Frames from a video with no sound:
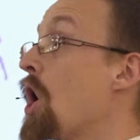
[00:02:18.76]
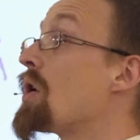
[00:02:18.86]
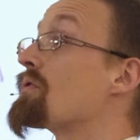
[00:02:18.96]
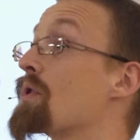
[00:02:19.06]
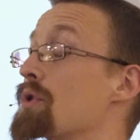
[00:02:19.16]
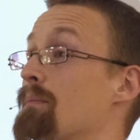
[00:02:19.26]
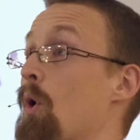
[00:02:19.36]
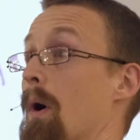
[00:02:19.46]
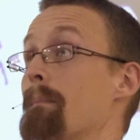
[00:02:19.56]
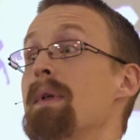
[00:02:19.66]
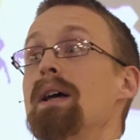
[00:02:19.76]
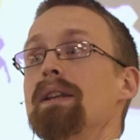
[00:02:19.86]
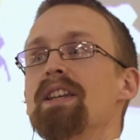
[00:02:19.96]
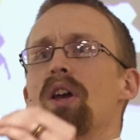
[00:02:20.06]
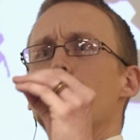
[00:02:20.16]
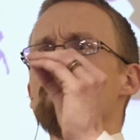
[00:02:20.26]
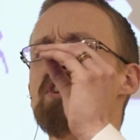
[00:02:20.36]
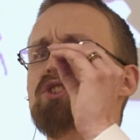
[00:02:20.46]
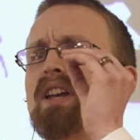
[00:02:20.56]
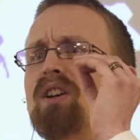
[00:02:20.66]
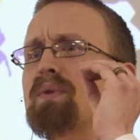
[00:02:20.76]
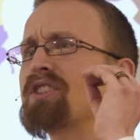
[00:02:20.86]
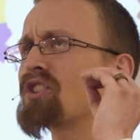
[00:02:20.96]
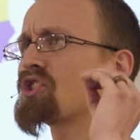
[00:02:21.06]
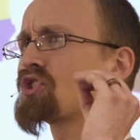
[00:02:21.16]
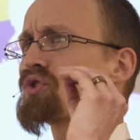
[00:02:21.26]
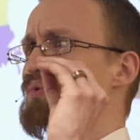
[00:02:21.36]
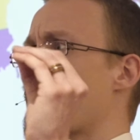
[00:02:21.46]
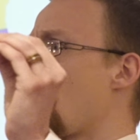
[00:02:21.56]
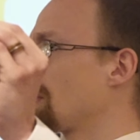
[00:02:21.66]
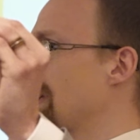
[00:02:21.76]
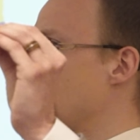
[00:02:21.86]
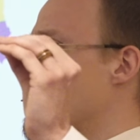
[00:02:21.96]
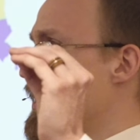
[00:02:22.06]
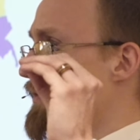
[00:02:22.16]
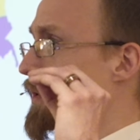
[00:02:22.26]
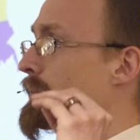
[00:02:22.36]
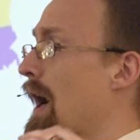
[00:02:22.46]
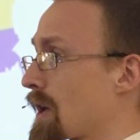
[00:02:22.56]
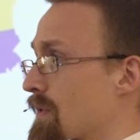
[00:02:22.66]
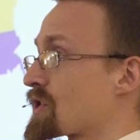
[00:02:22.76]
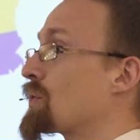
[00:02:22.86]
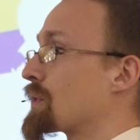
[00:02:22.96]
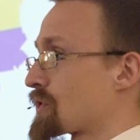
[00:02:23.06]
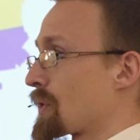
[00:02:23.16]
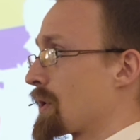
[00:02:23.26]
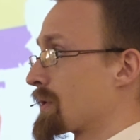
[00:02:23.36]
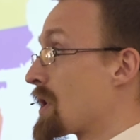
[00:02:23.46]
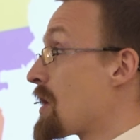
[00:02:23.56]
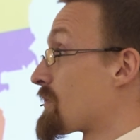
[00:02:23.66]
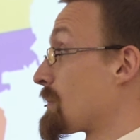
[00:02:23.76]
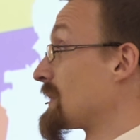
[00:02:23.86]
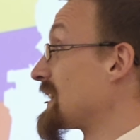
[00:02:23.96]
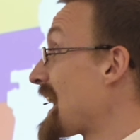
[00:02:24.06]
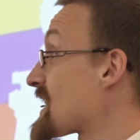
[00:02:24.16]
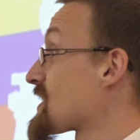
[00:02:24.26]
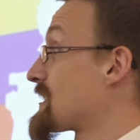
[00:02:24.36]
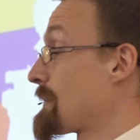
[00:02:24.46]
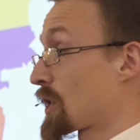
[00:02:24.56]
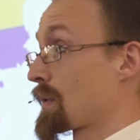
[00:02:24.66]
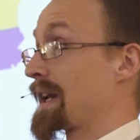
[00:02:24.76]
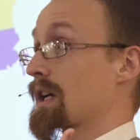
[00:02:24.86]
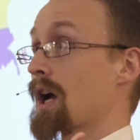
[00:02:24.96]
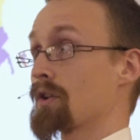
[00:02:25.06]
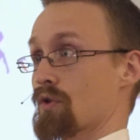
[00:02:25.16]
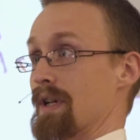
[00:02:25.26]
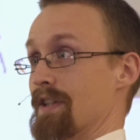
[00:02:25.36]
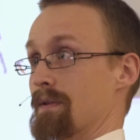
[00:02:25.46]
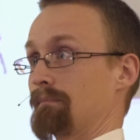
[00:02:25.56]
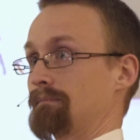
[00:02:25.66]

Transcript: Furthermore, this opposition increases strongly for migrants who return from less democratic countries.